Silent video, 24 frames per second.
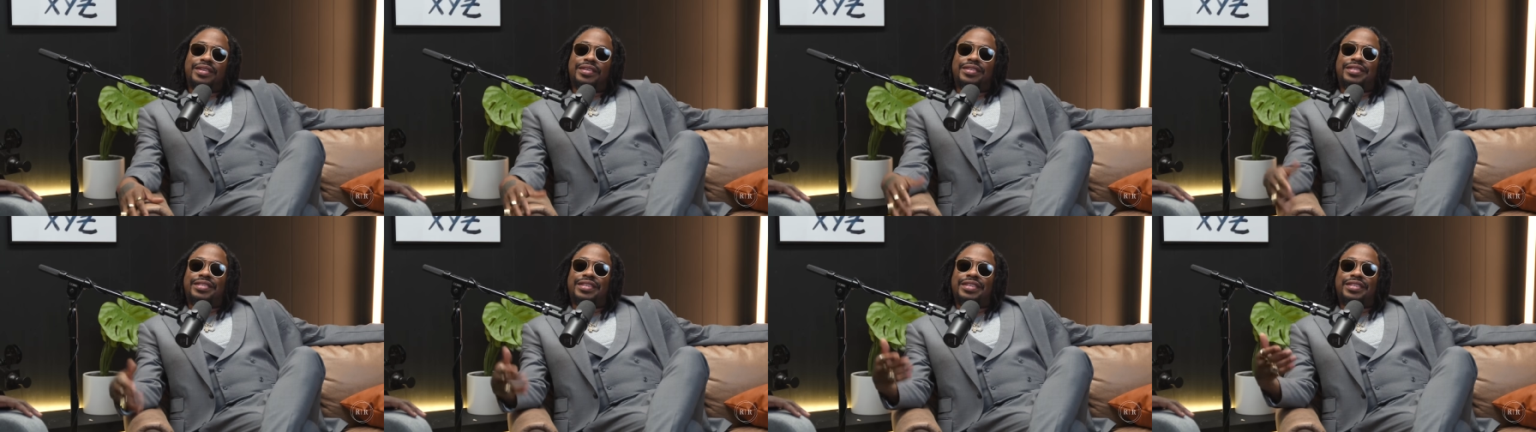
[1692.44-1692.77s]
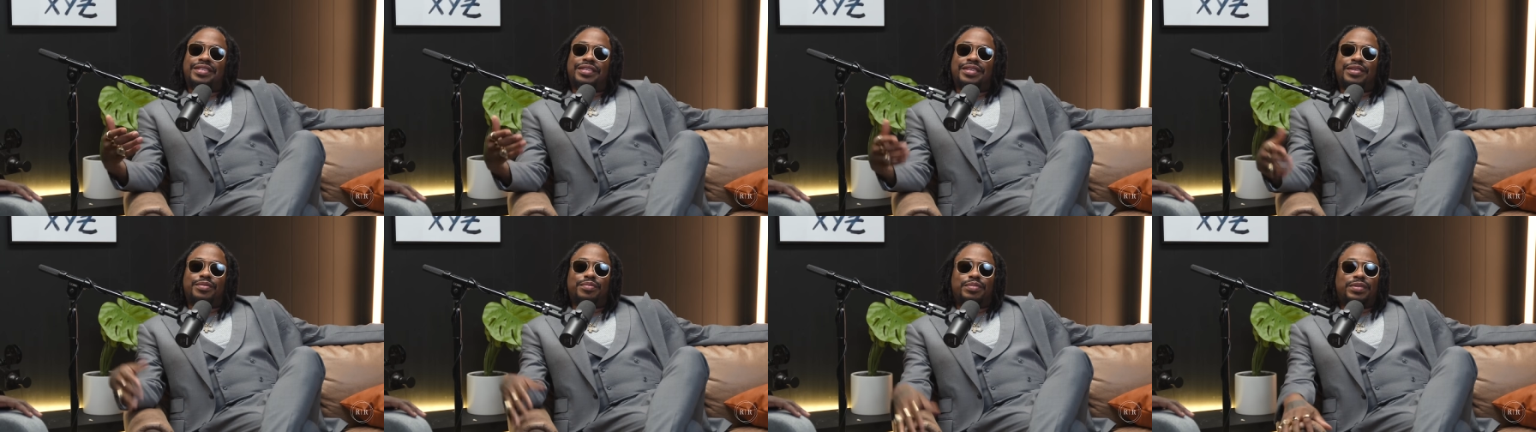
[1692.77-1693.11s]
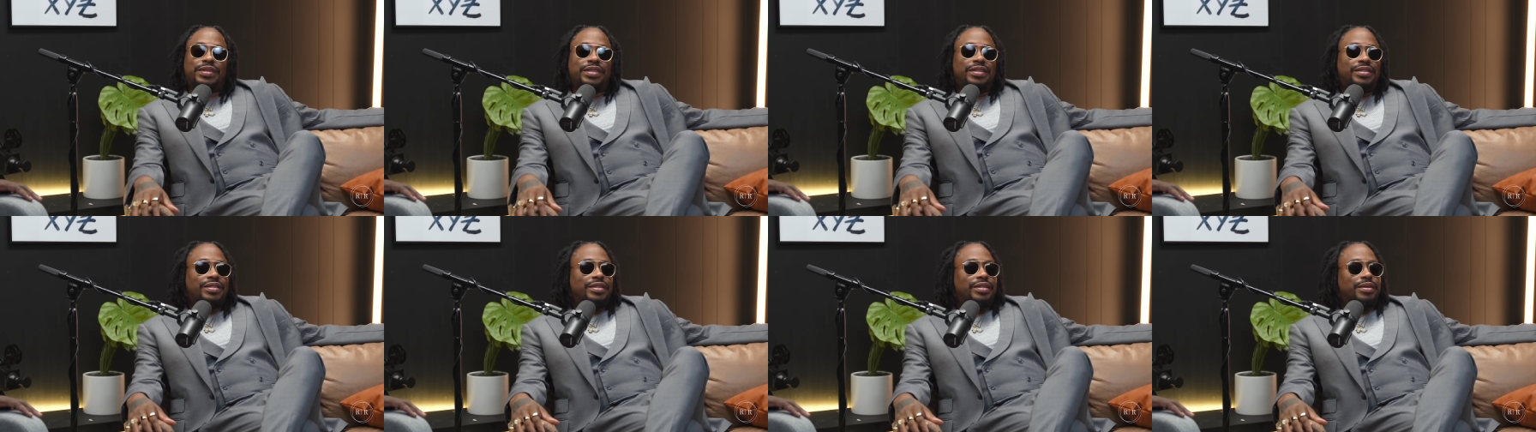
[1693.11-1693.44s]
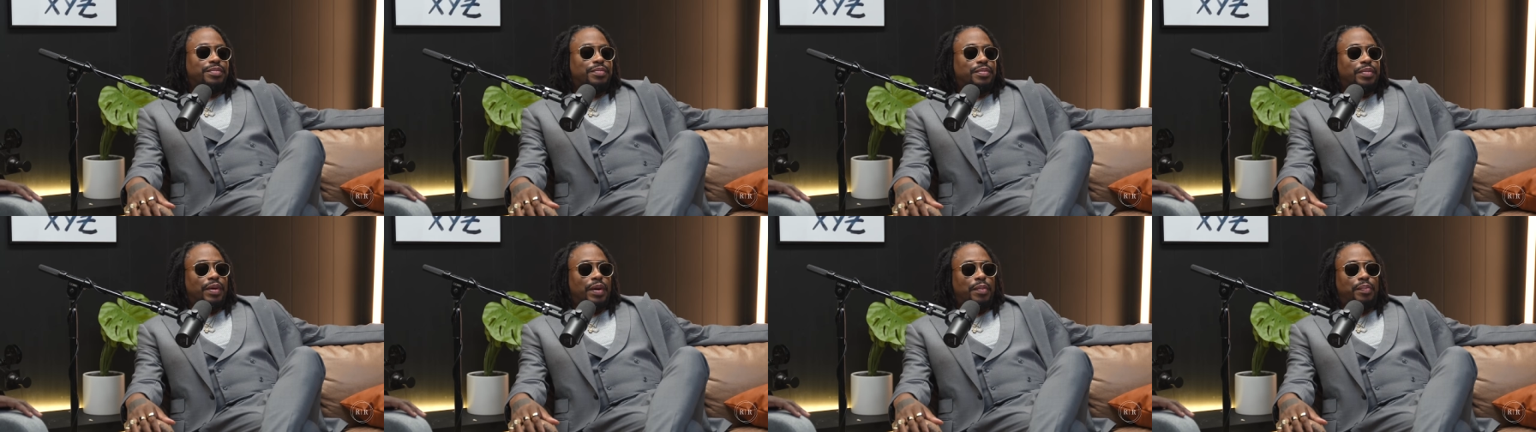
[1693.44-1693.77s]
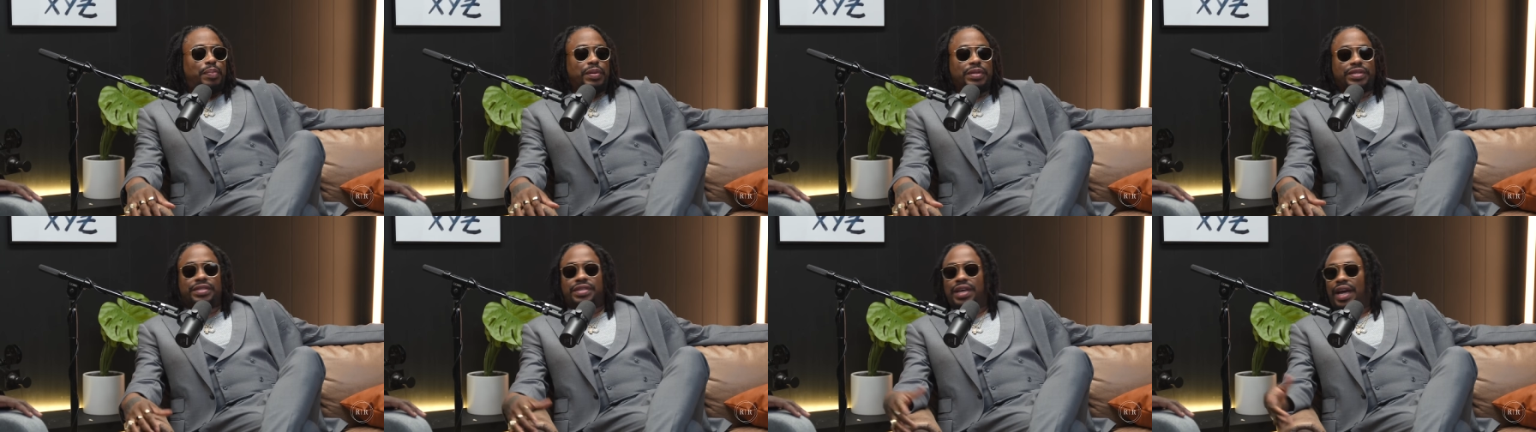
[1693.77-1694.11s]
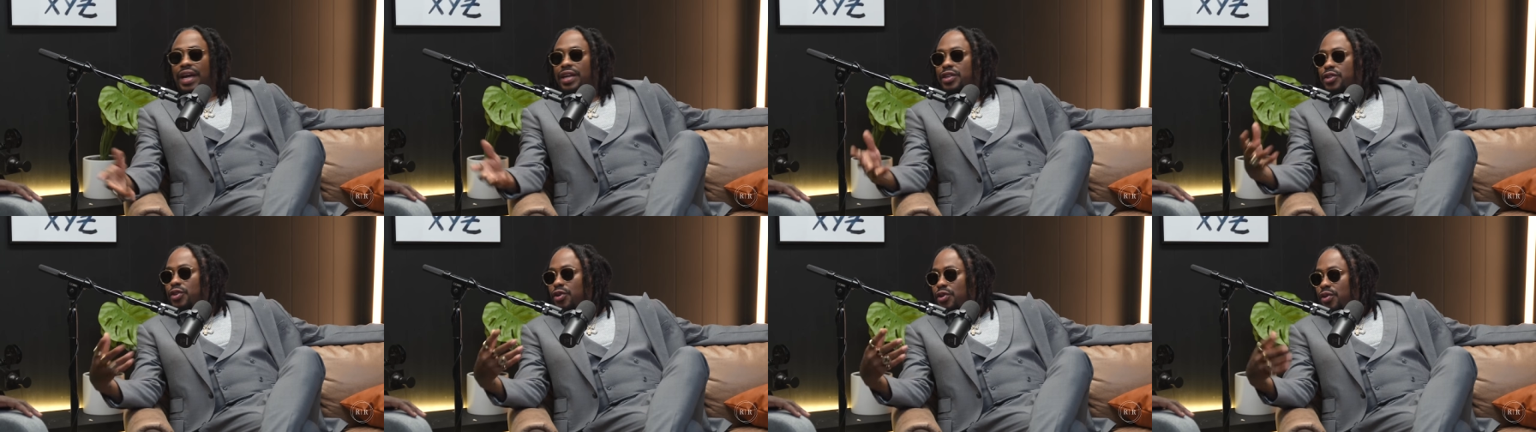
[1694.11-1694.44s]
Just a
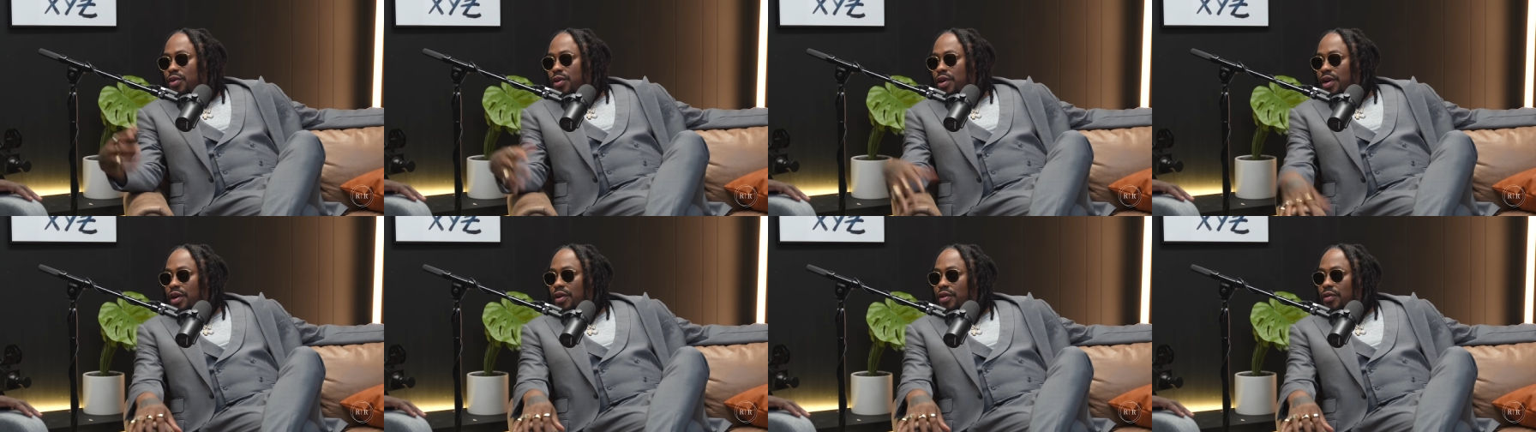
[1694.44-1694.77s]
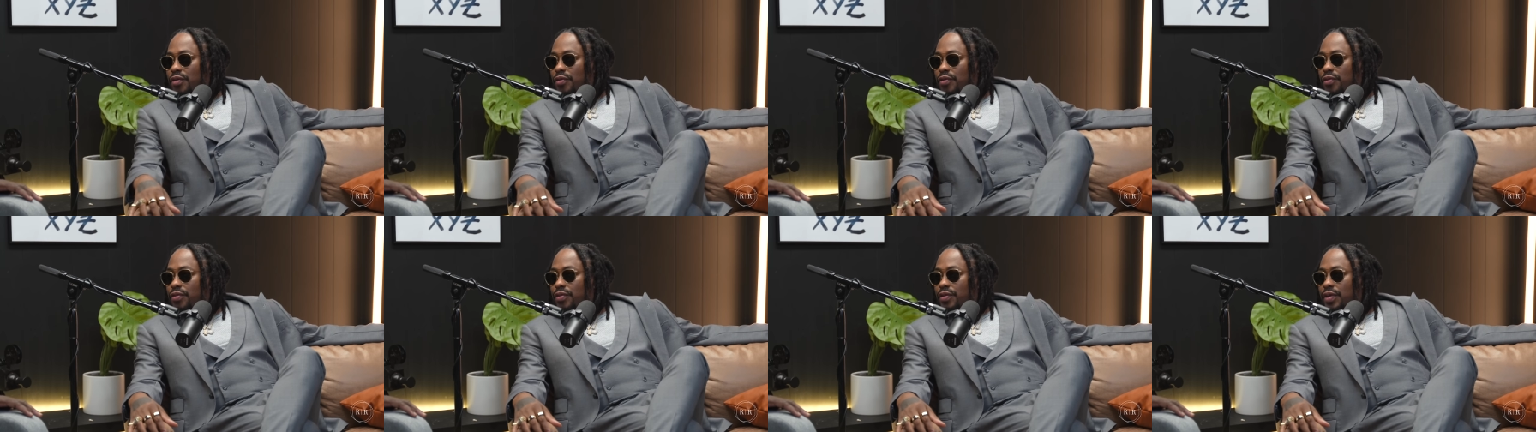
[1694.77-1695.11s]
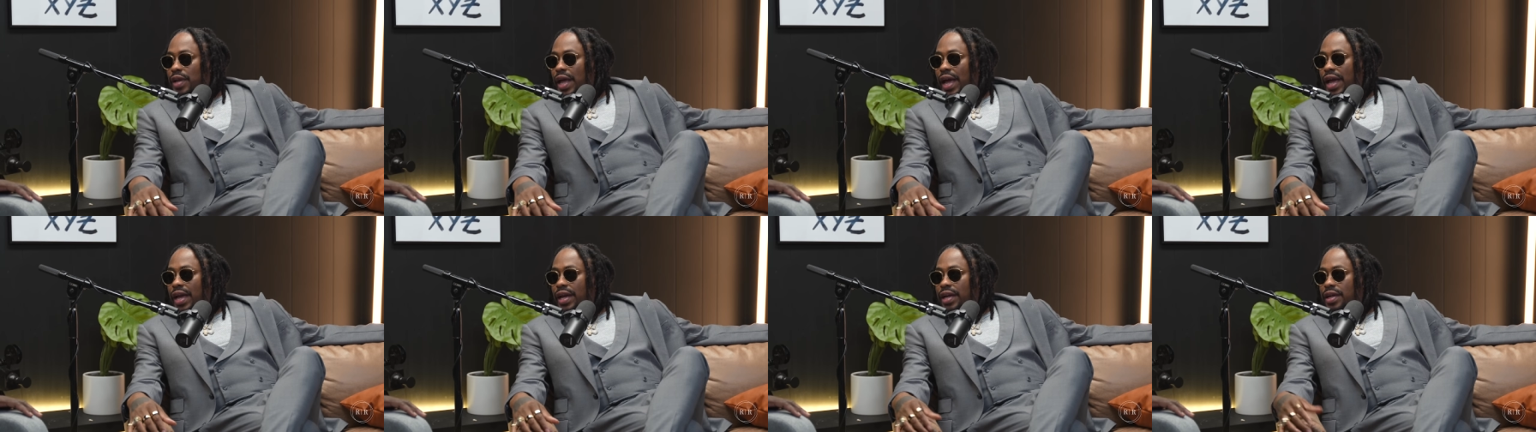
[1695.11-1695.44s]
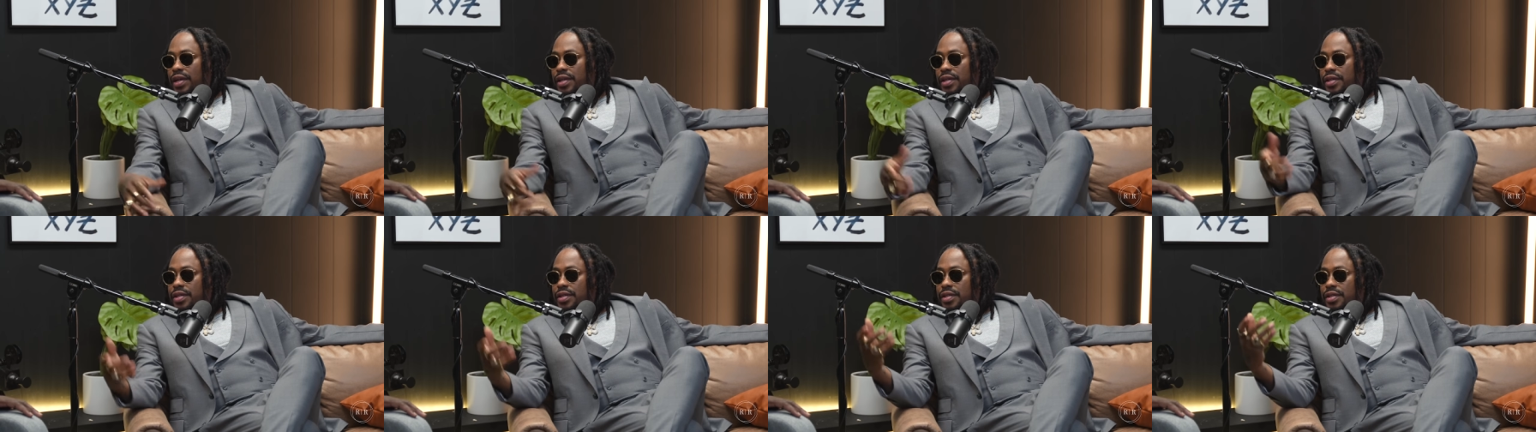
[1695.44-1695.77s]
protector of, like,